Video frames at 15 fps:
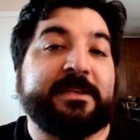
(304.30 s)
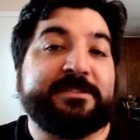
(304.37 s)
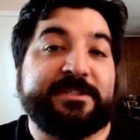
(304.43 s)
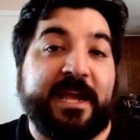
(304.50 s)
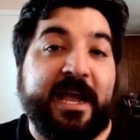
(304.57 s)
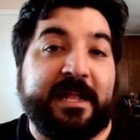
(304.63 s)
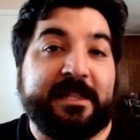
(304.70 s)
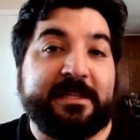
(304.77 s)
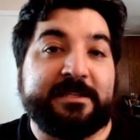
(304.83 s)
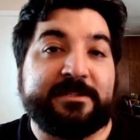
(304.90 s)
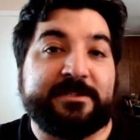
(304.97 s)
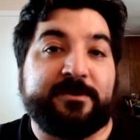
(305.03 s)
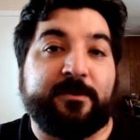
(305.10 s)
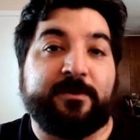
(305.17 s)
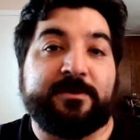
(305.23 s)

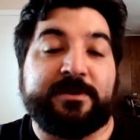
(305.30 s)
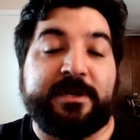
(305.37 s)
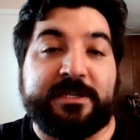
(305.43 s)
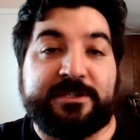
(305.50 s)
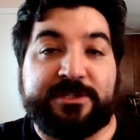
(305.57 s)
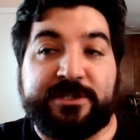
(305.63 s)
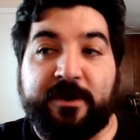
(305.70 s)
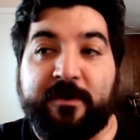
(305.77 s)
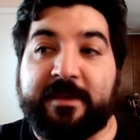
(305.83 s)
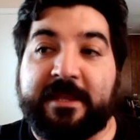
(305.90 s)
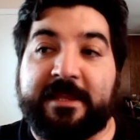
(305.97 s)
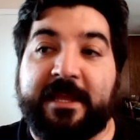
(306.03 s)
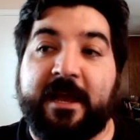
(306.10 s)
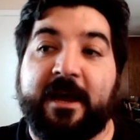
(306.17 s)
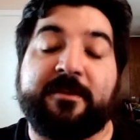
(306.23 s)
challenged, or it's showing
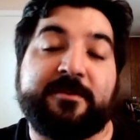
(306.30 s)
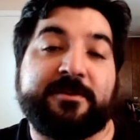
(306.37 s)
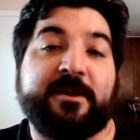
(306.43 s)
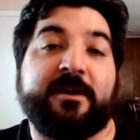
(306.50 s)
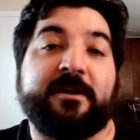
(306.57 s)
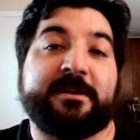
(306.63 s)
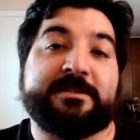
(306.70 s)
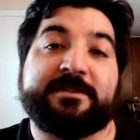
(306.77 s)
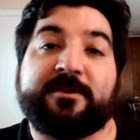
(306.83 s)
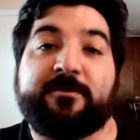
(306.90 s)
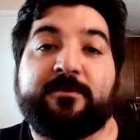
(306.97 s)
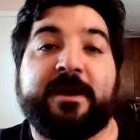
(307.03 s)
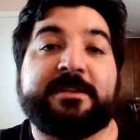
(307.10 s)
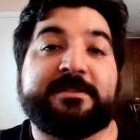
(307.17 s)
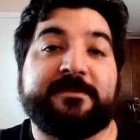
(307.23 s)
that the other dog is
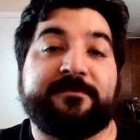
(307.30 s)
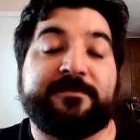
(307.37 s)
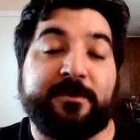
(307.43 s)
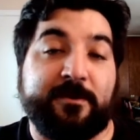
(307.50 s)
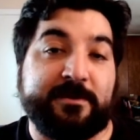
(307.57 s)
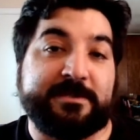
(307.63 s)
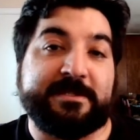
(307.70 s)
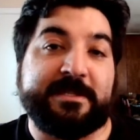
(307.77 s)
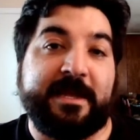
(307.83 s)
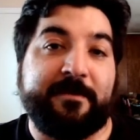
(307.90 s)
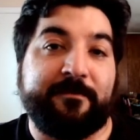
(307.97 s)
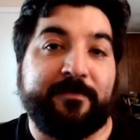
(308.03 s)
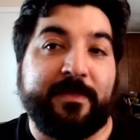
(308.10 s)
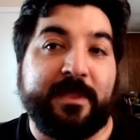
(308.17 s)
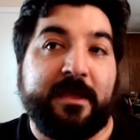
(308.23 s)
aggressive towards
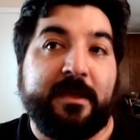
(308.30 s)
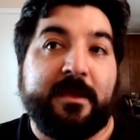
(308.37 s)
them.